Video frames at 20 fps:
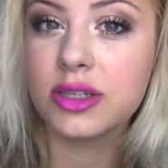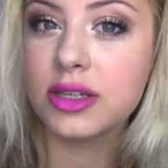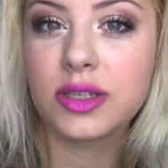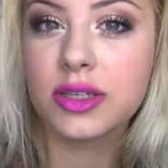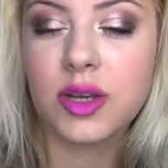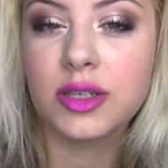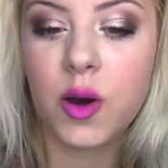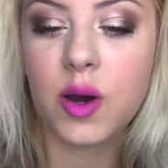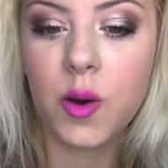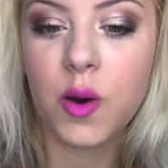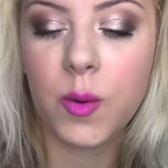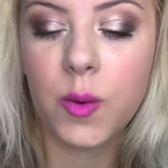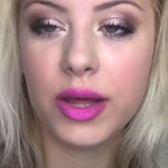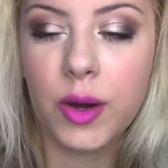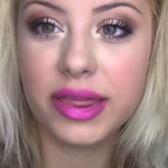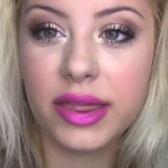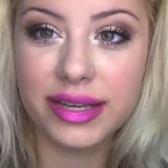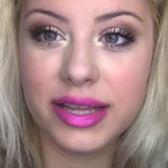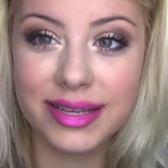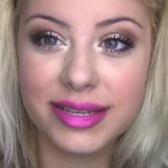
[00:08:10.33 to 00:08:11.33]

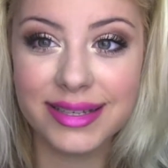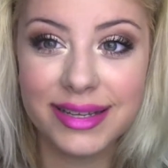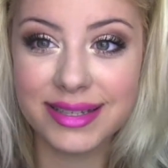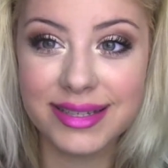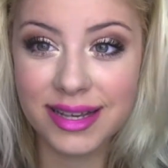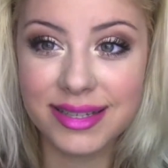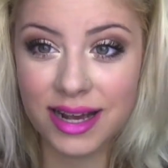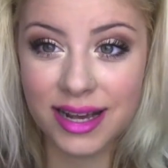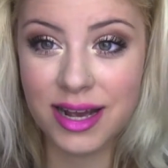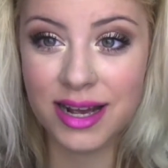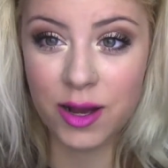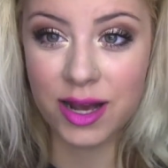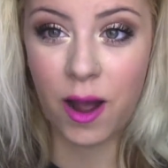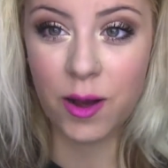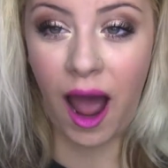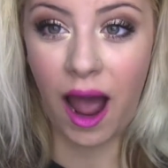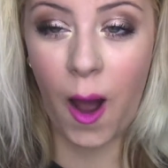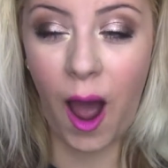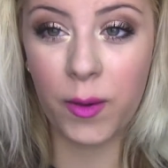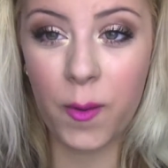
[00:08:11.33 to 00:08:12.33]
So this is
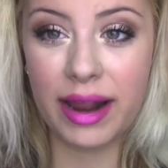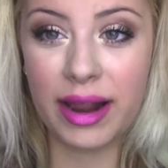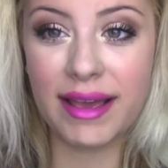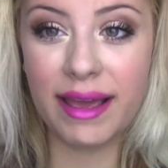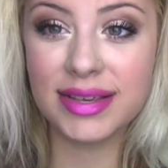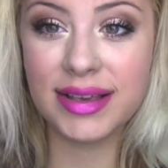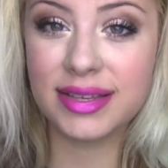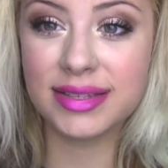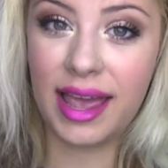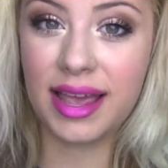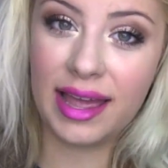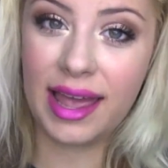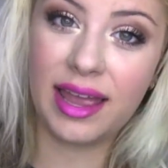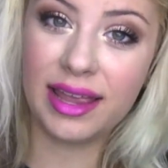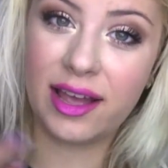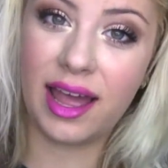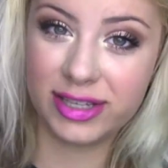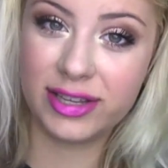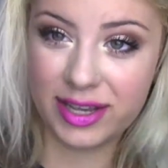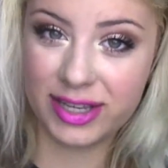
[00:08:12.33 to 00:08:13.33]
how it is,
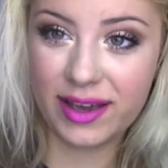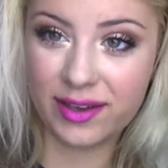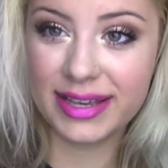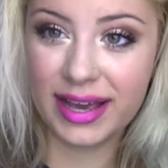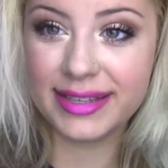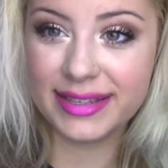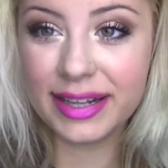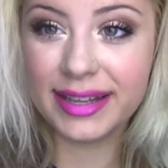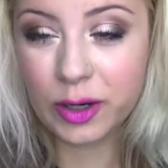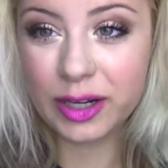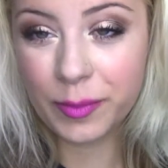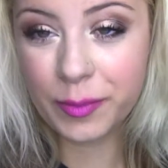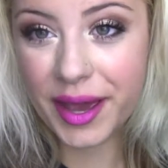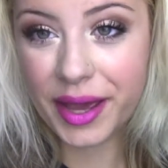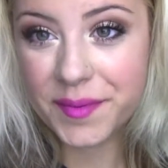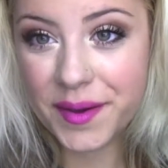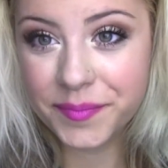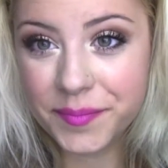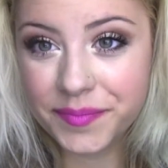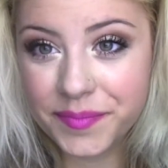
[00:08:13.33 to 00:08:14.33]
and I'll see you guys in a little
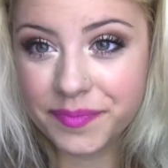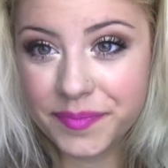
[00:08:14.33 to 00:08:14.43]
bit.